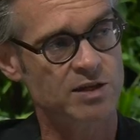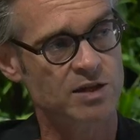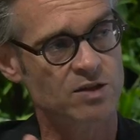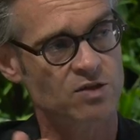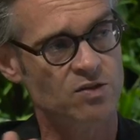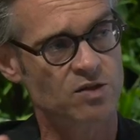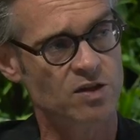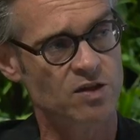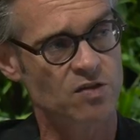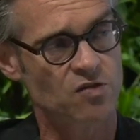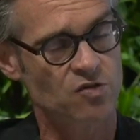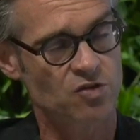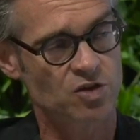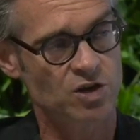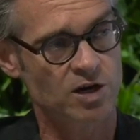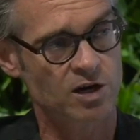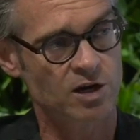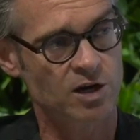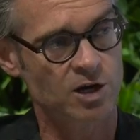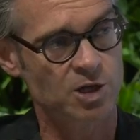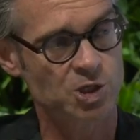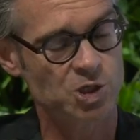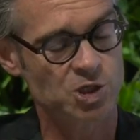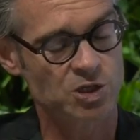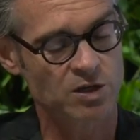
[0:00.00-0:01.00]
at
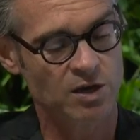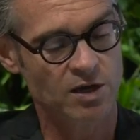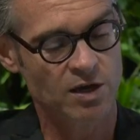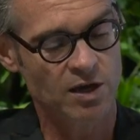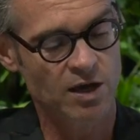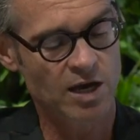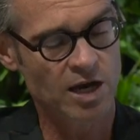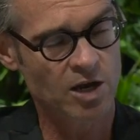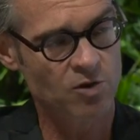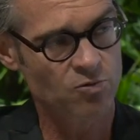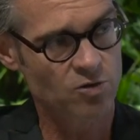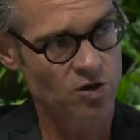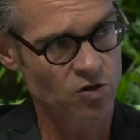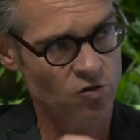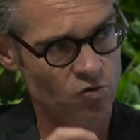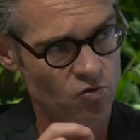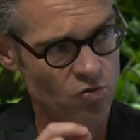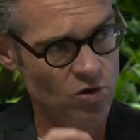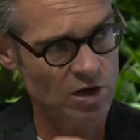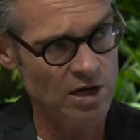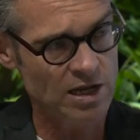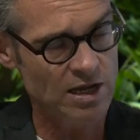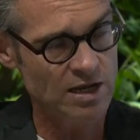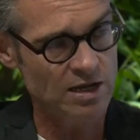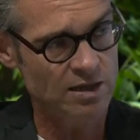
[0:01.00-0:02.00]
discharge, and it was
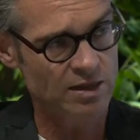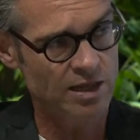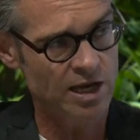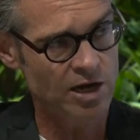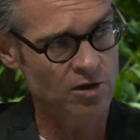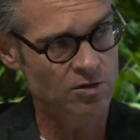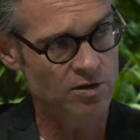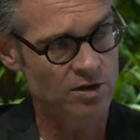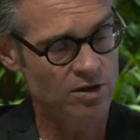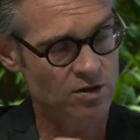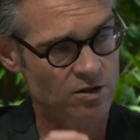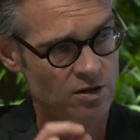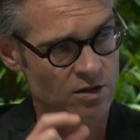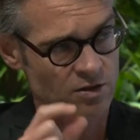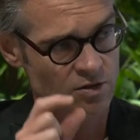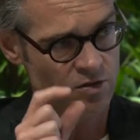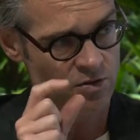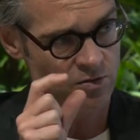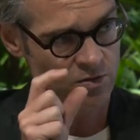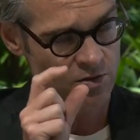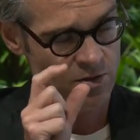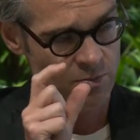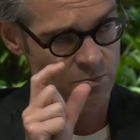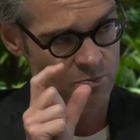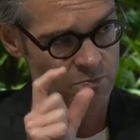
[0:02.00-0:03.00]
really clear that
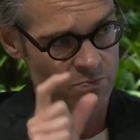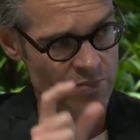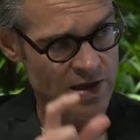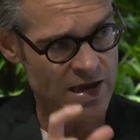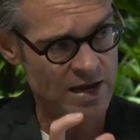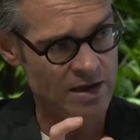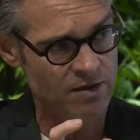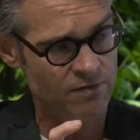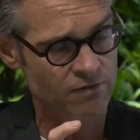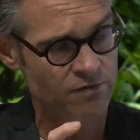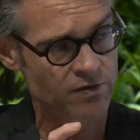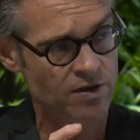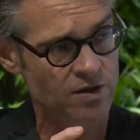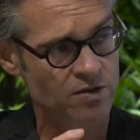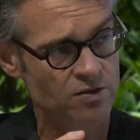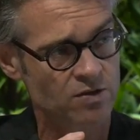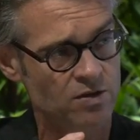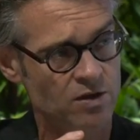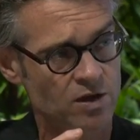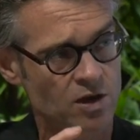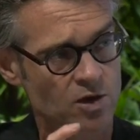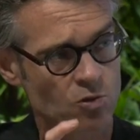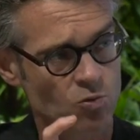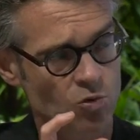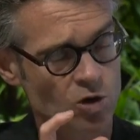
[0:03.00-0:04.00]
the benefit
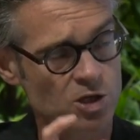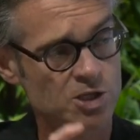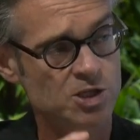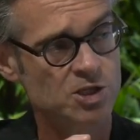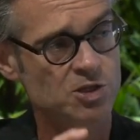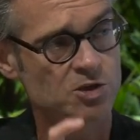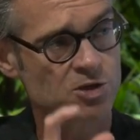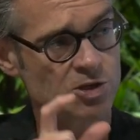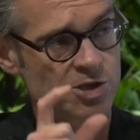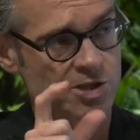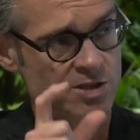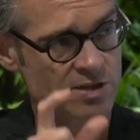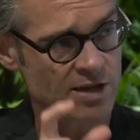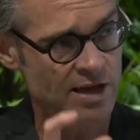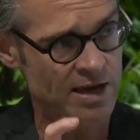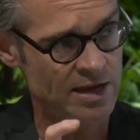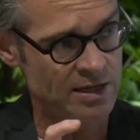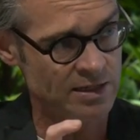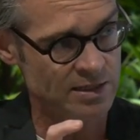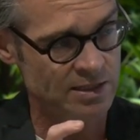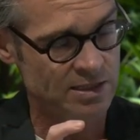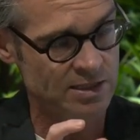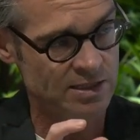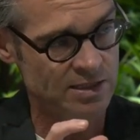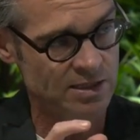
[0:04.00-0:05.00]
was
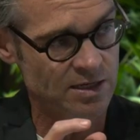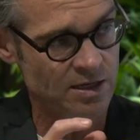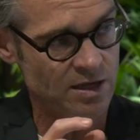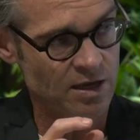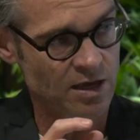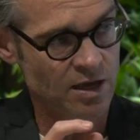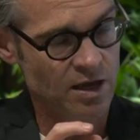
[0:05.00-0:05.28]
sustained.